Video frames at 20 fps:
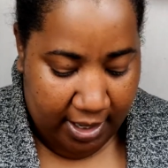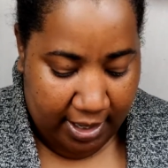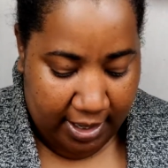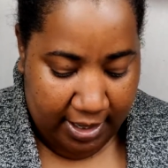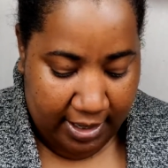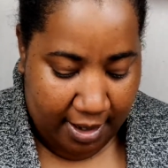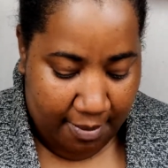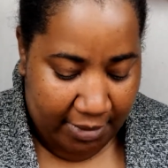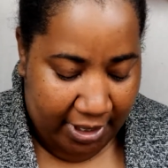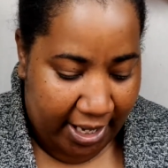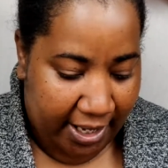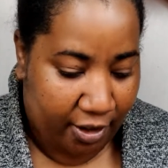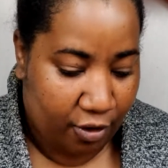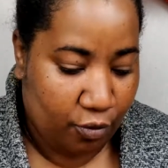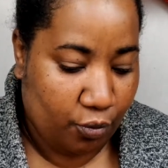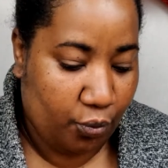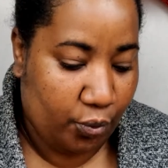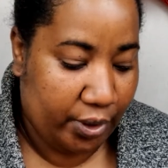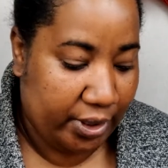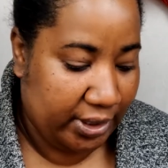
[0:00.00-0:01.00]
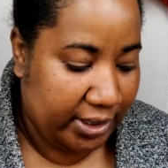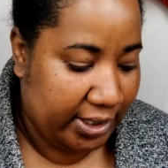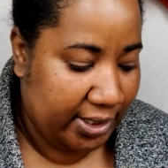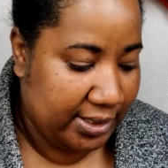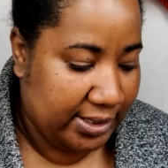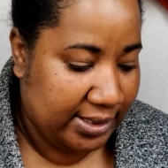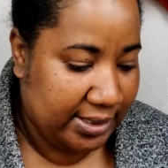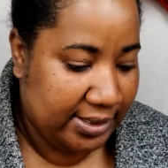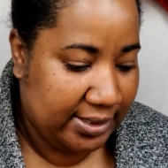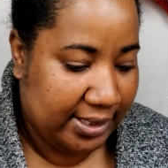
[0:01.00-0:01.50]
And I'm like really
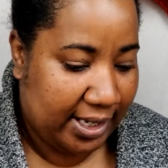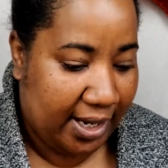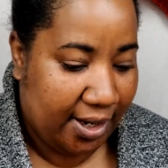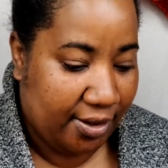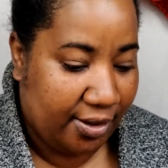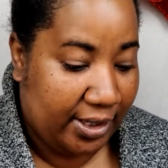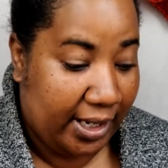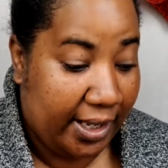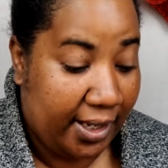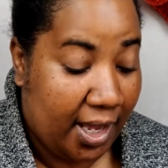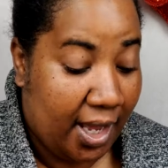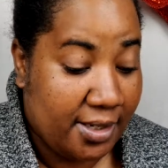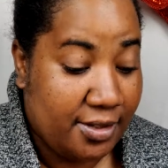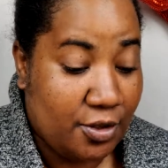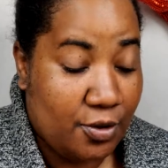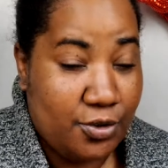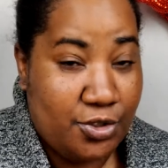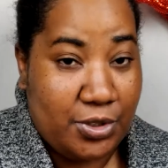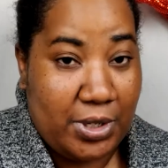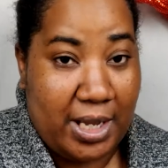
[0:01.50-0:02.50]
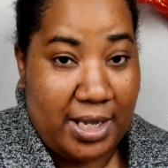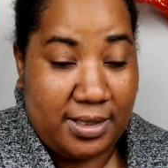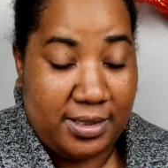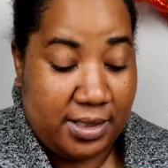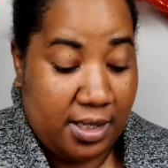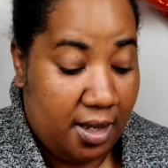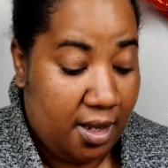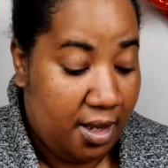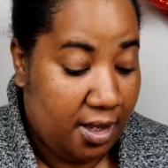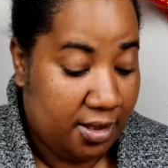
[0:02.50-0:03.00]
scared. Like I told you guys,
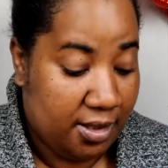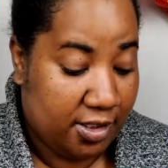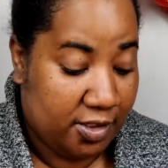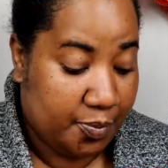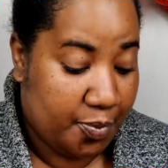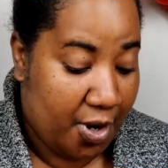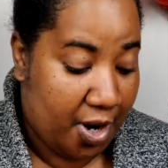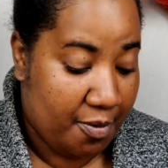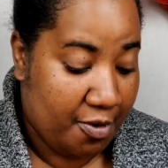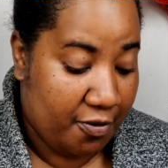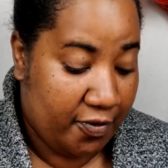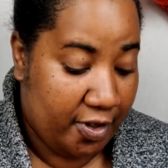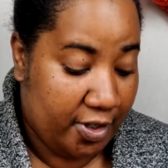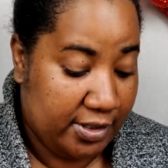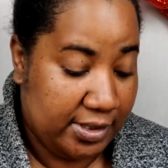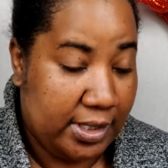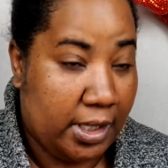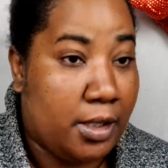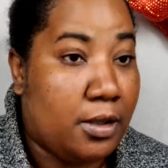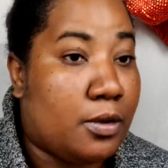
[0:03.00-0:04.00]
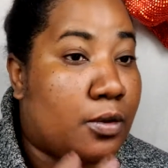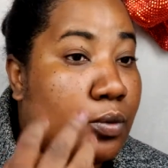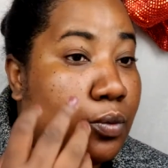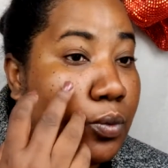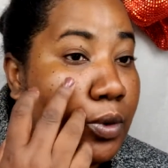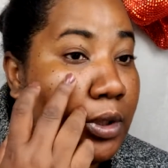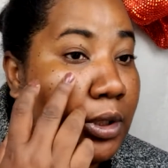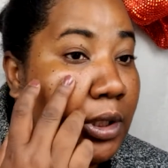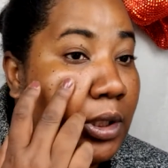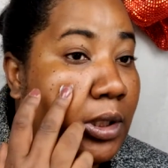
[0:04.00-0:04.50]
this primer feels like
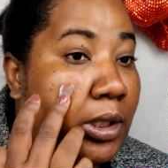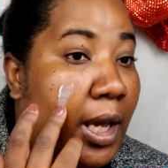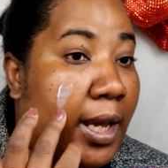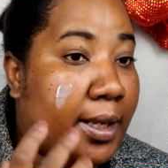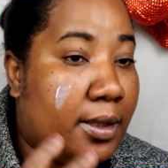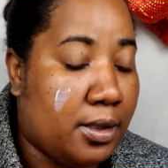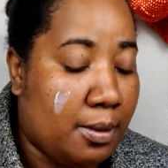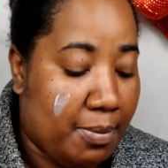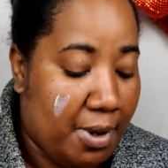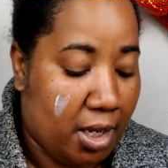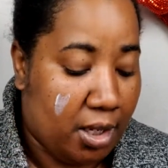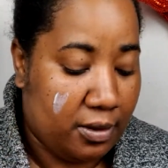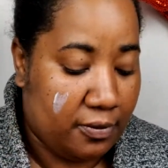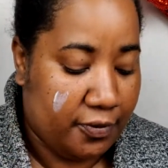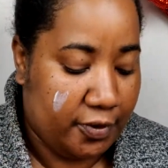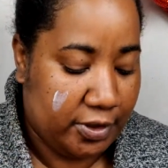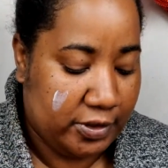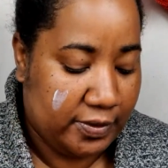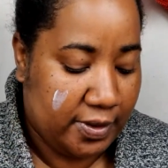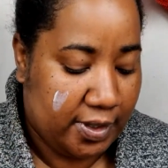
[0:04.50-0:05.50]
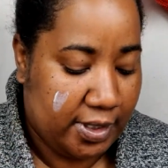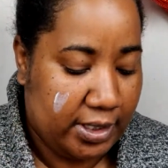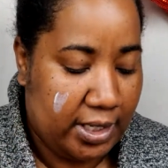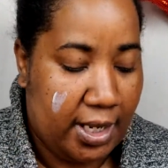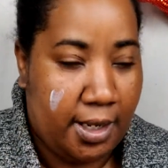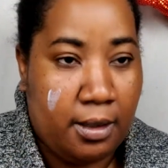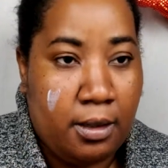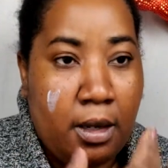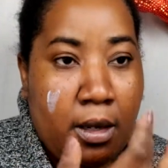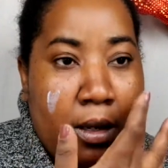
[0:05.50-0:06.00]
really light. The bottle feels very
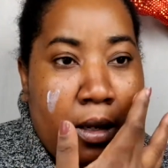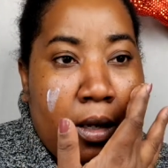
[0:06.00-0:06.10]
light.